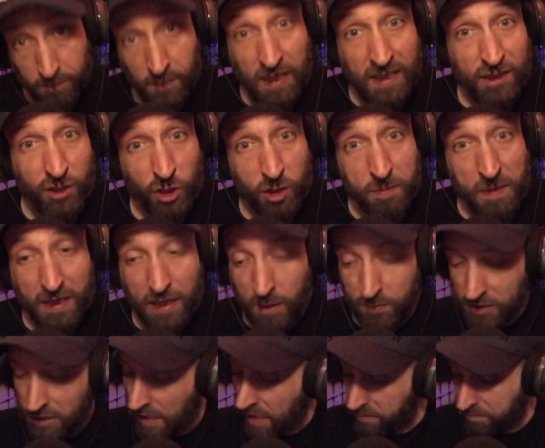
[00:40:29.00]
It just may
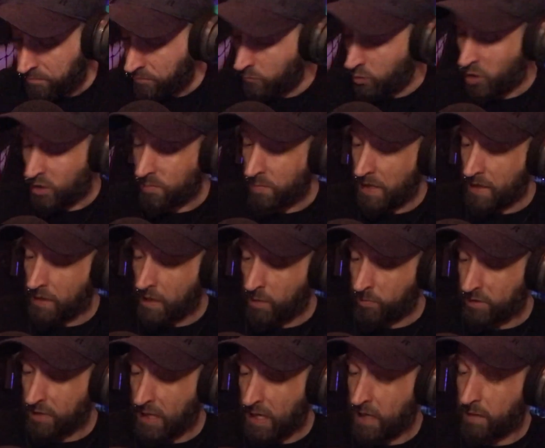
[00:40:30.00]
come a
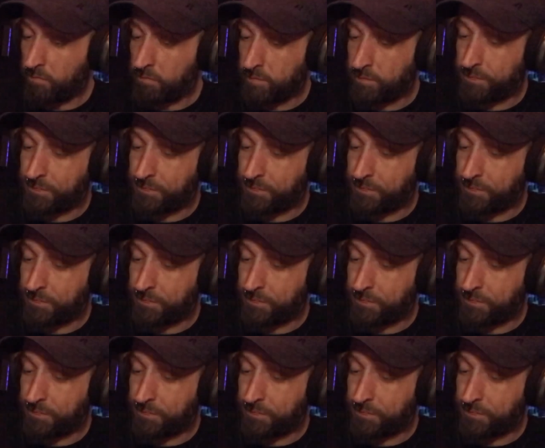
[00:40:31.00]
time.